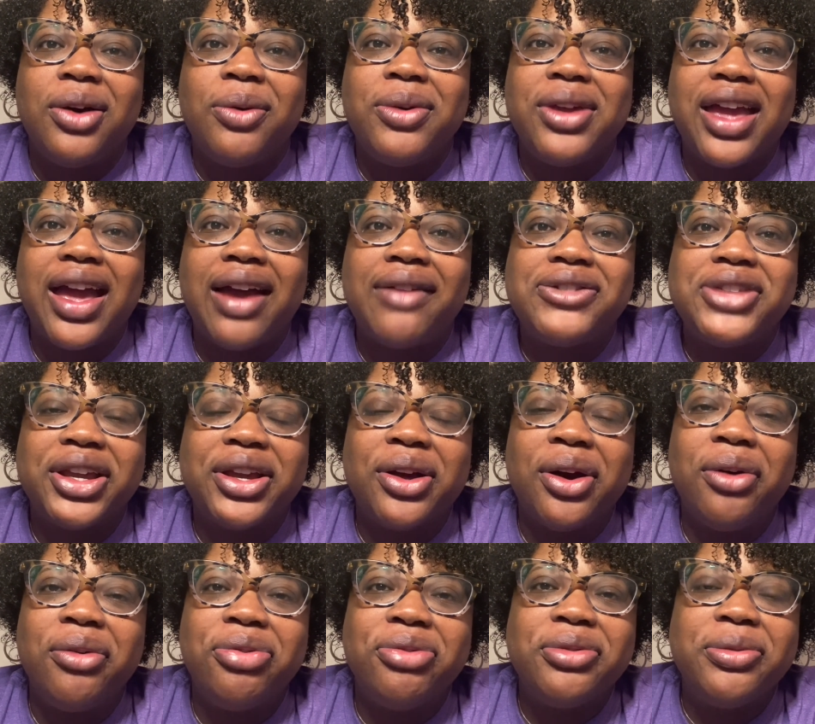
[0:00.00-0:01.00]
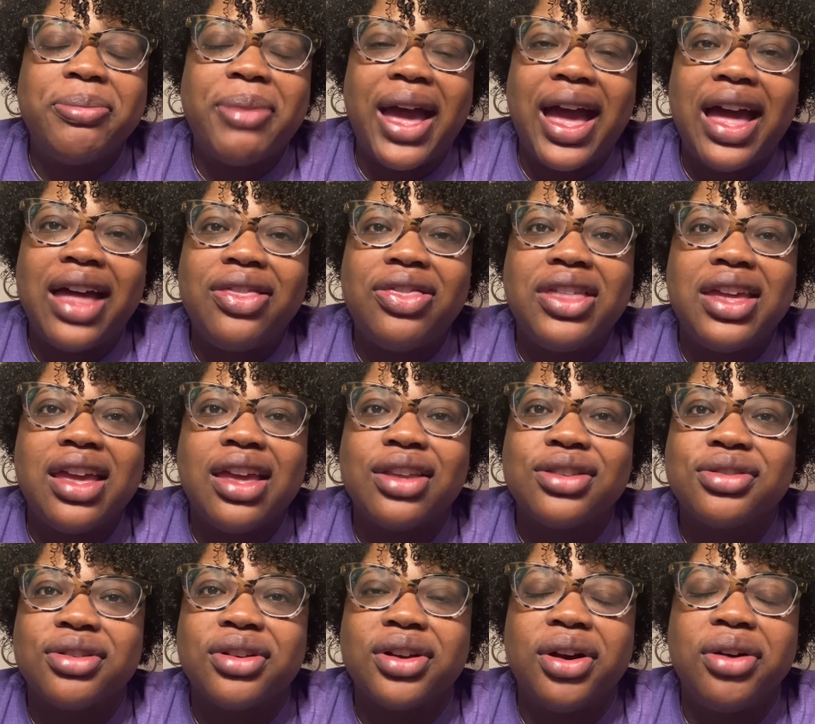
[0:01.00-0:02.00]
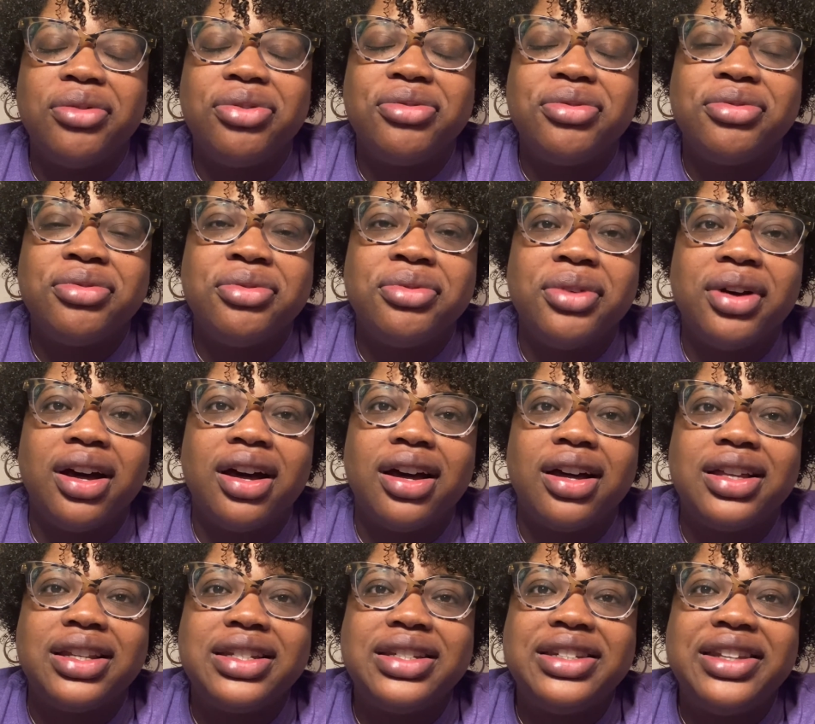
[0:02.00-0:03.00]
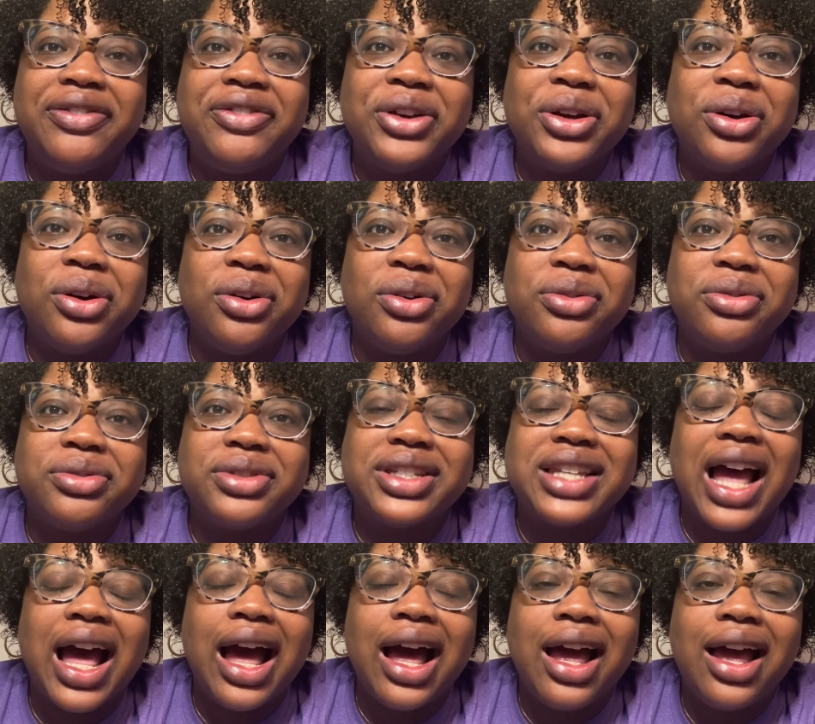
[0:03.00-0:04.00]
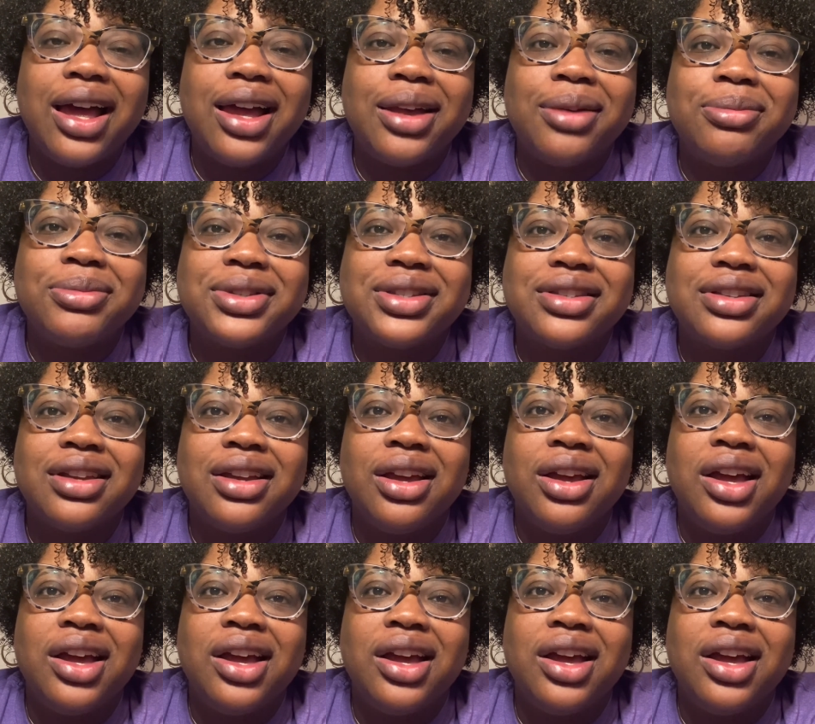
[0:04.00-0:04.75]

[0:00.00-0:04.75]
we have to go through bad things or go through uh, difficult times,